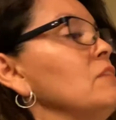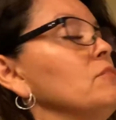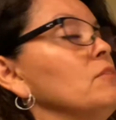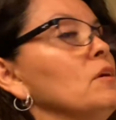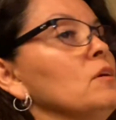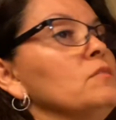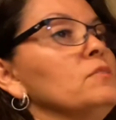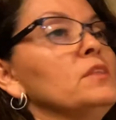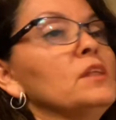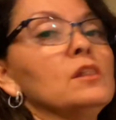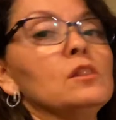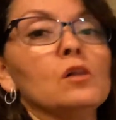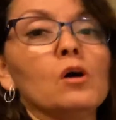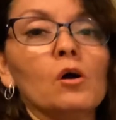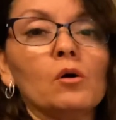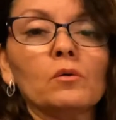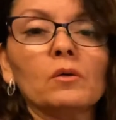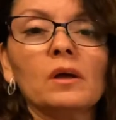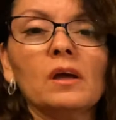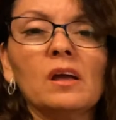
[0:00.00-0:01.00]
of the
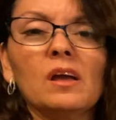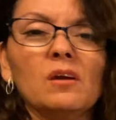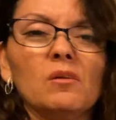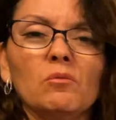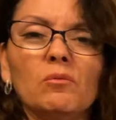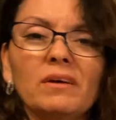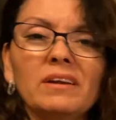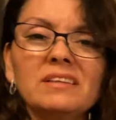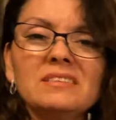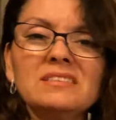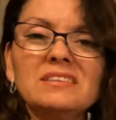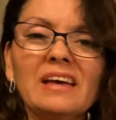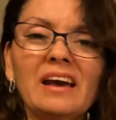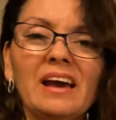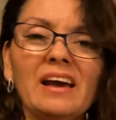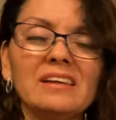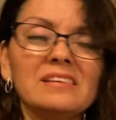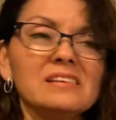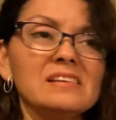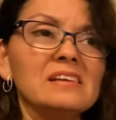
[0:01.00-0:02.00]
loan. What is
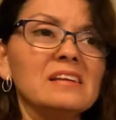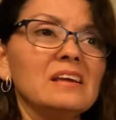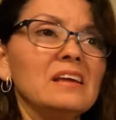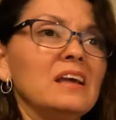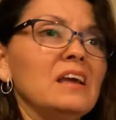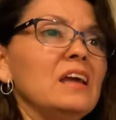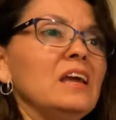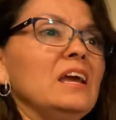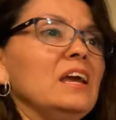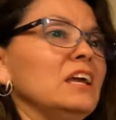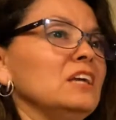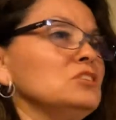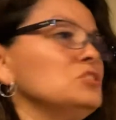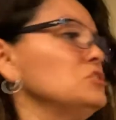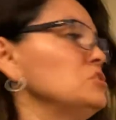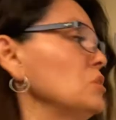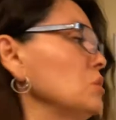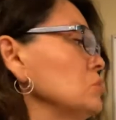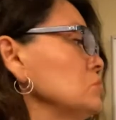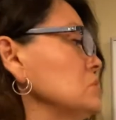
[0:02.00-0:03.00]
that? It
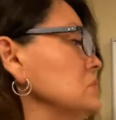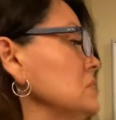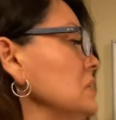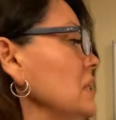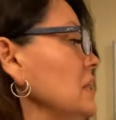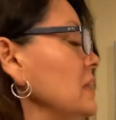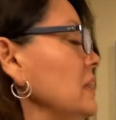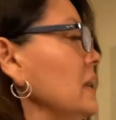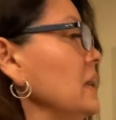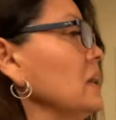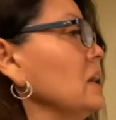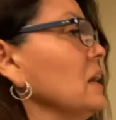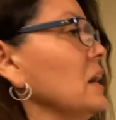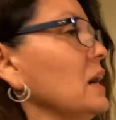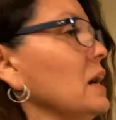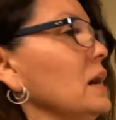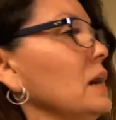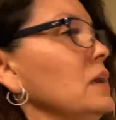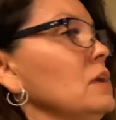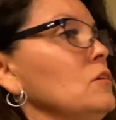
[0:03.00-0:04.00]
shows like
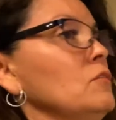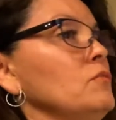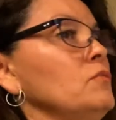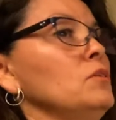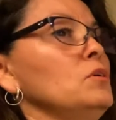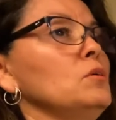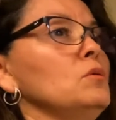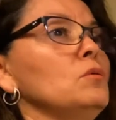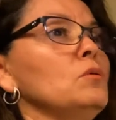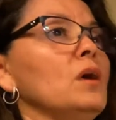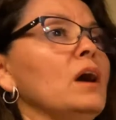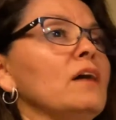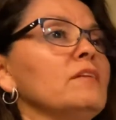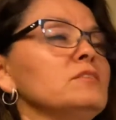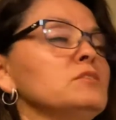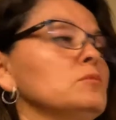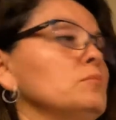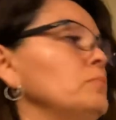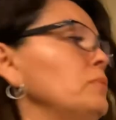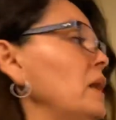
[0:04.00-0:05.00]
if you have
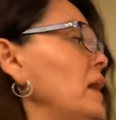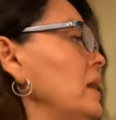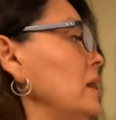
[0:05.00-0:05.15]
to pay